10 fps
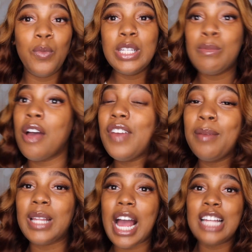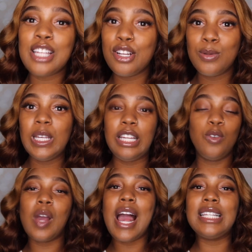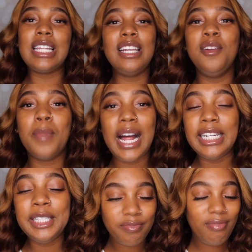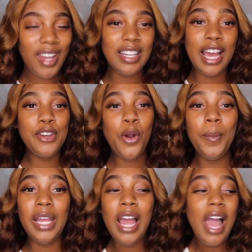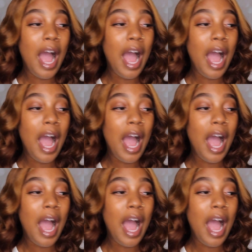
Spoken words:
Where's my vape? Like, I start tweaking. You can ask anybody that know me.